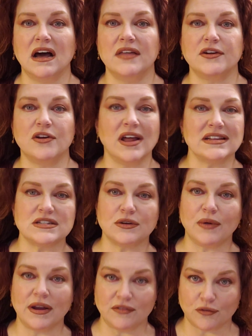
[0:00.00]
They're not so
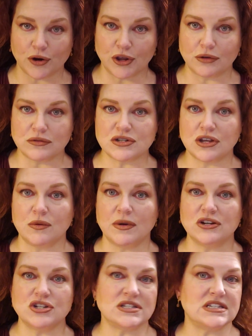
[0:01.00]
great for you, so you
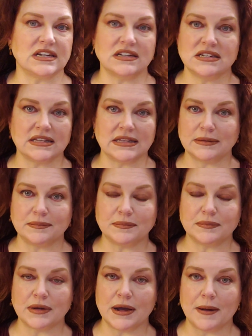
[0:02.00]
want to just stick to the
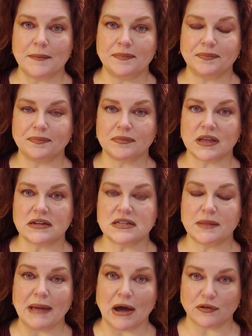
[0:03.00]

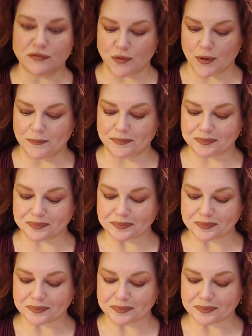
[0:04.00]
powder form.